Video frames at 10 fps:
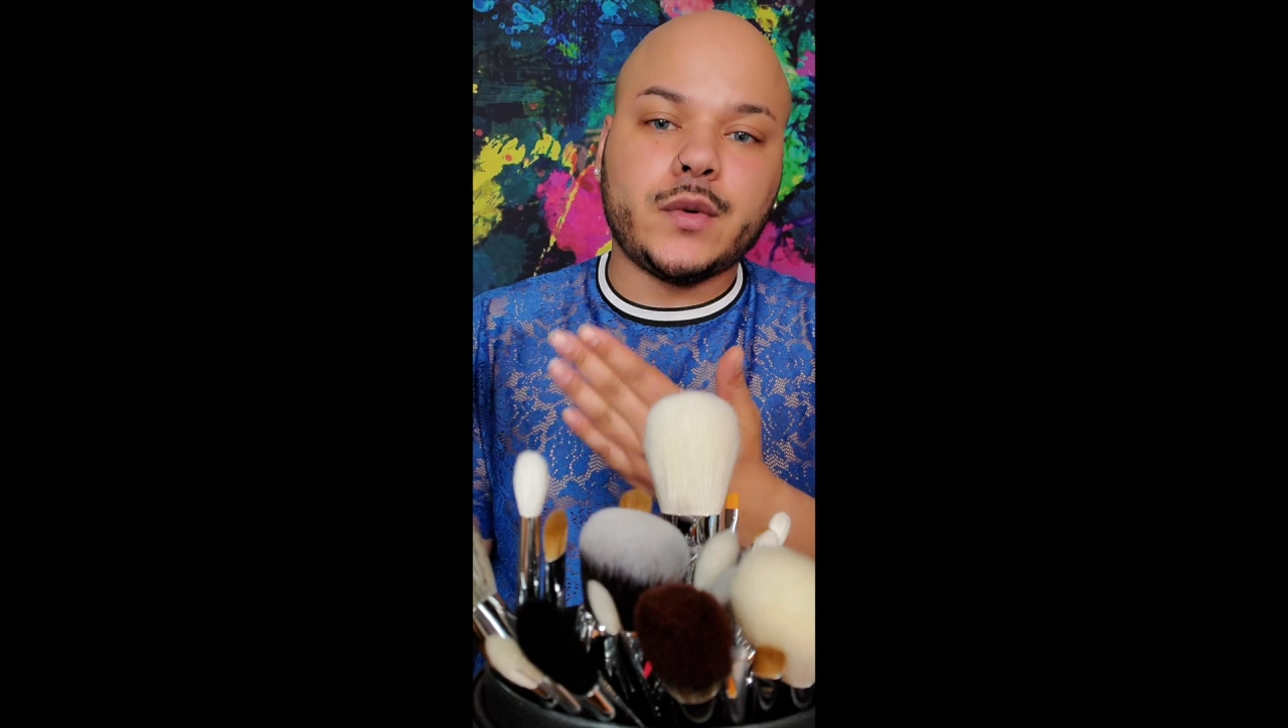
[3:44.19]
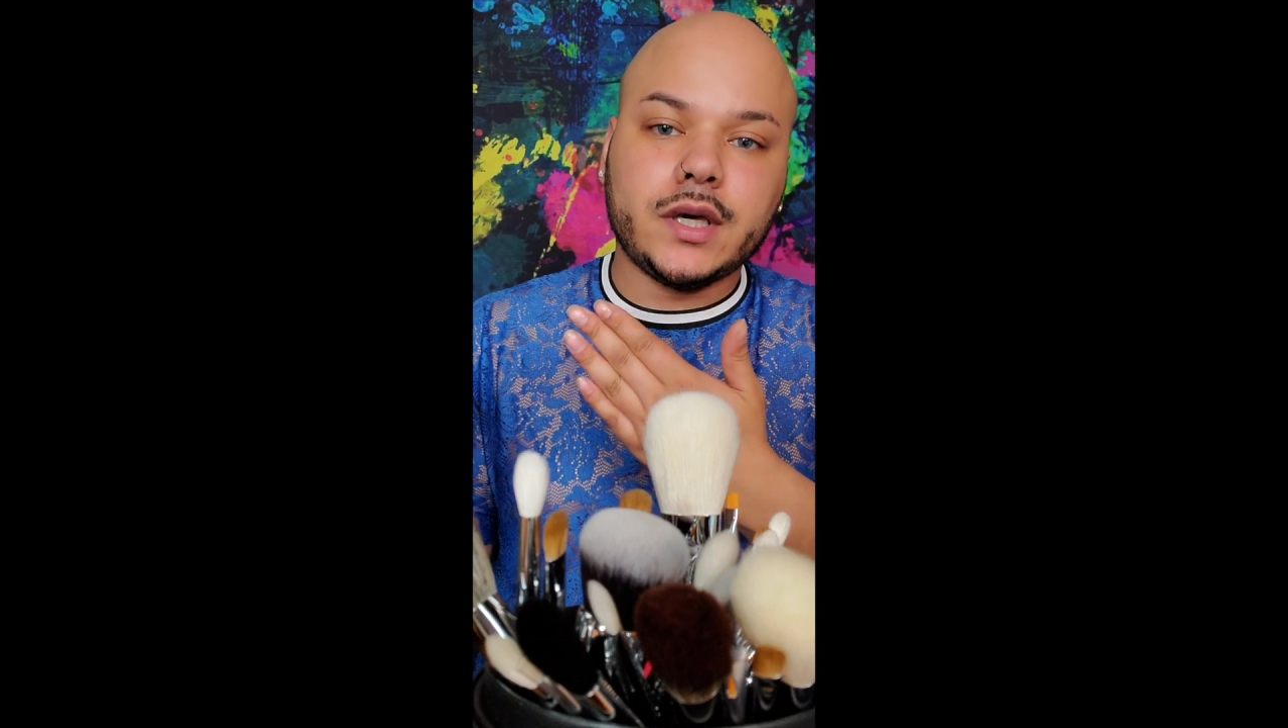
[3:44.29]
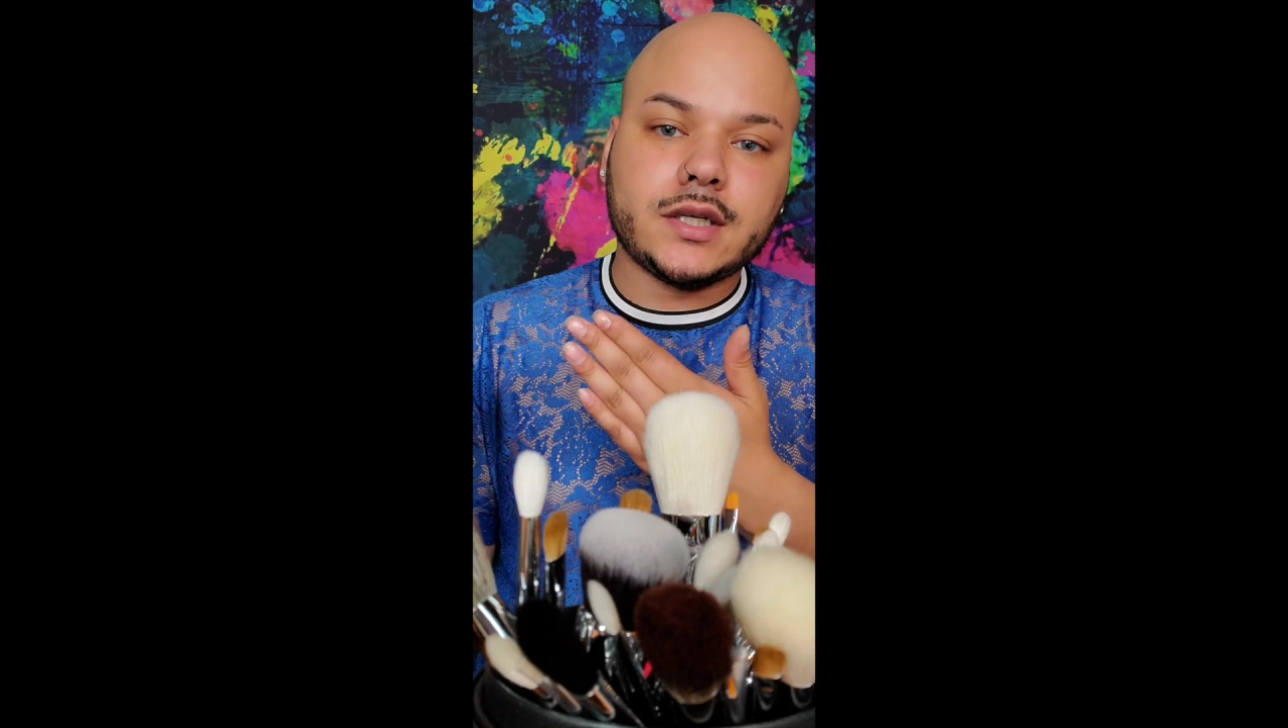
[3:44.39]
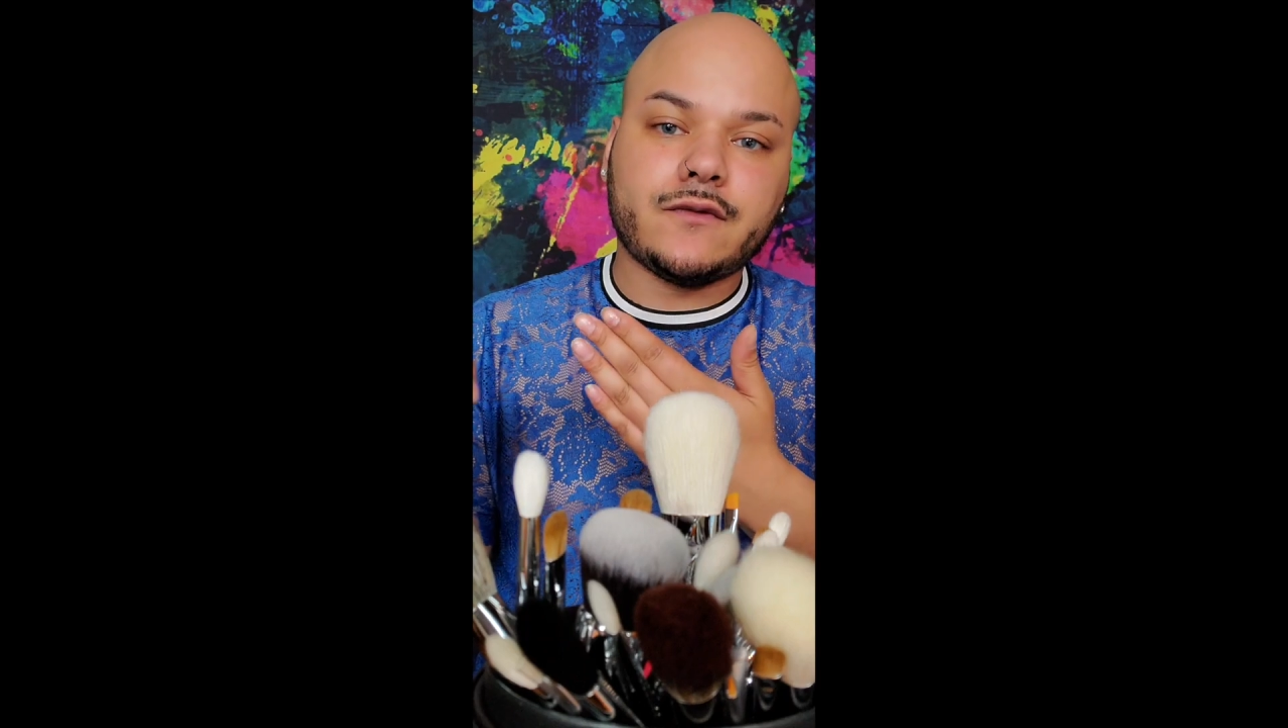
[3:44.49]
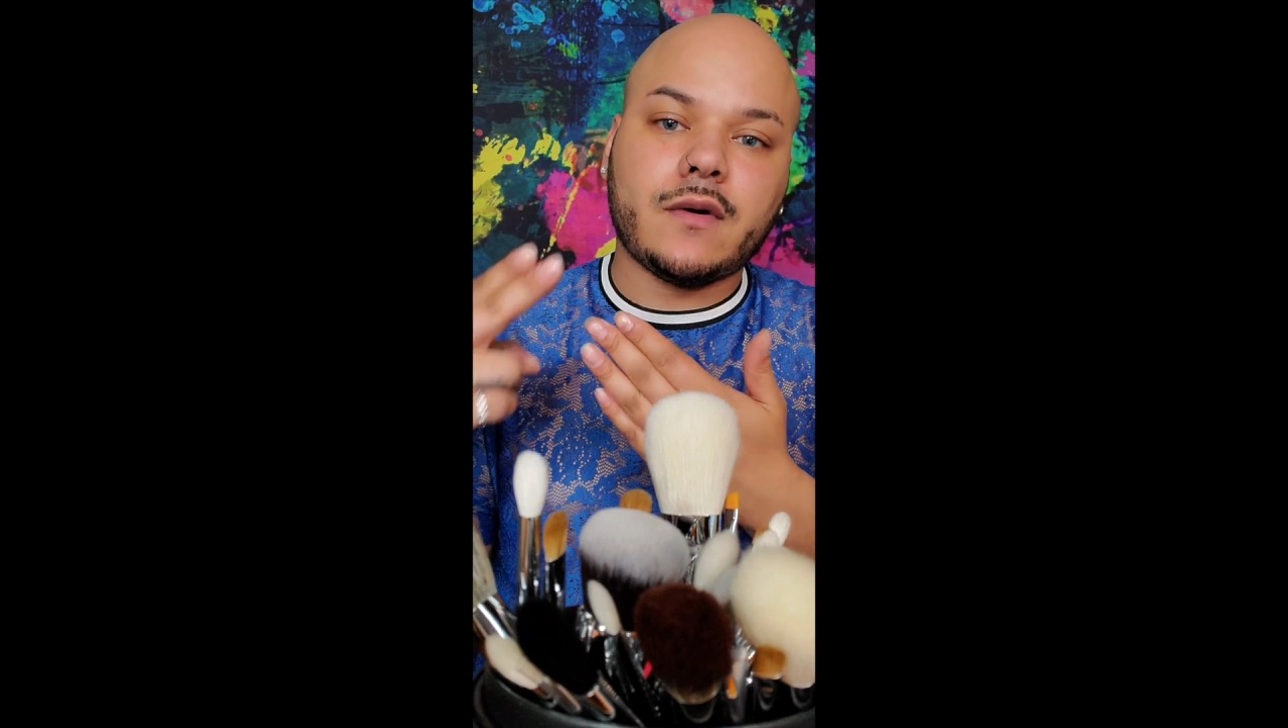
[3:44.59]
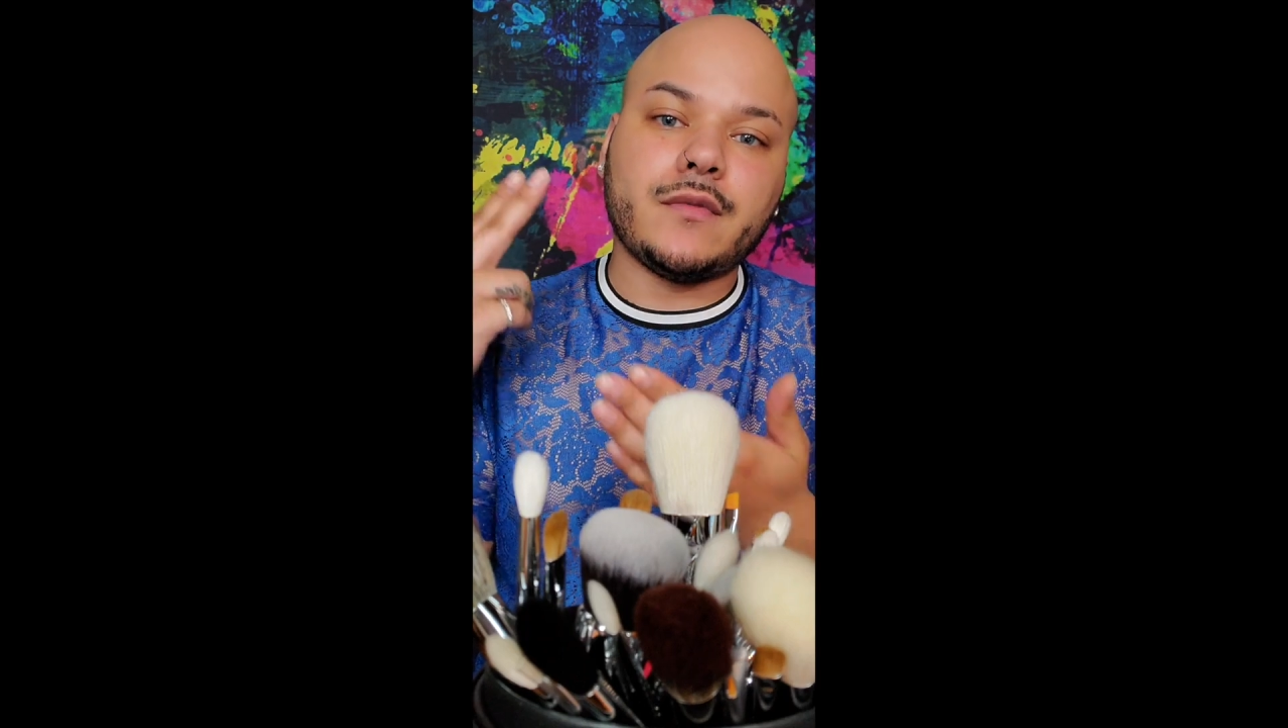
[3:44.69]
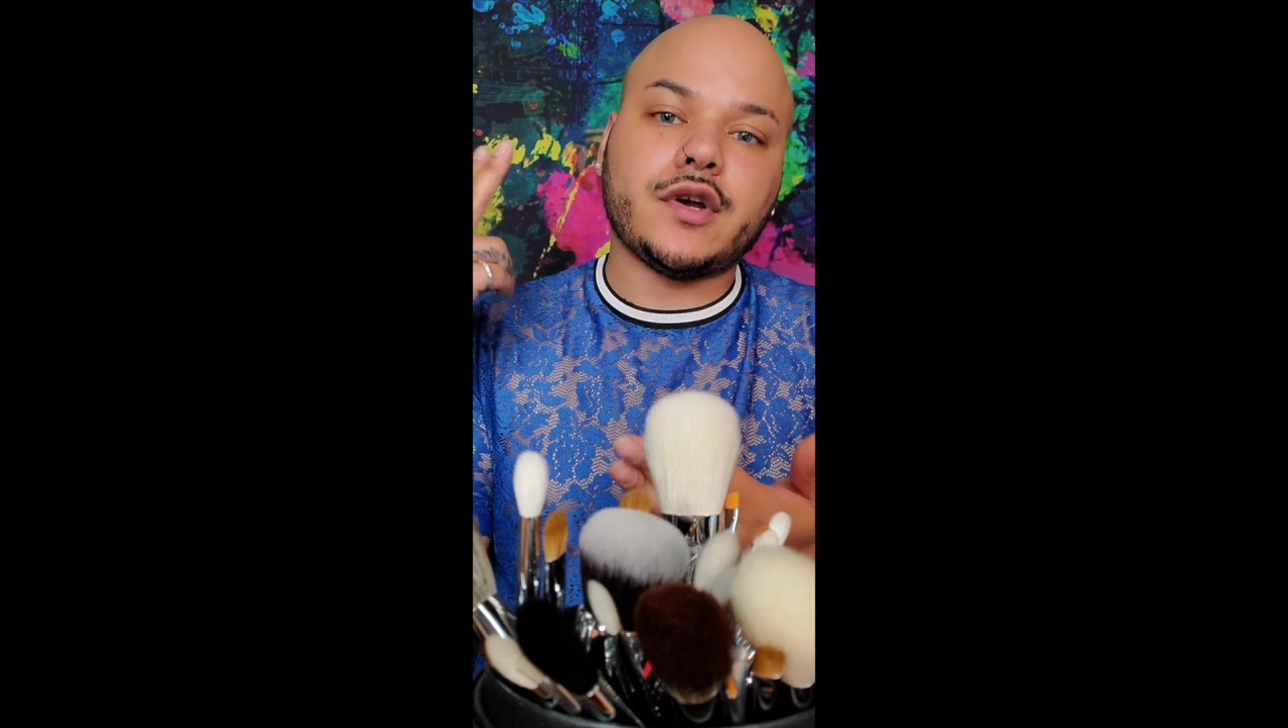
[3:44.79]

weeks from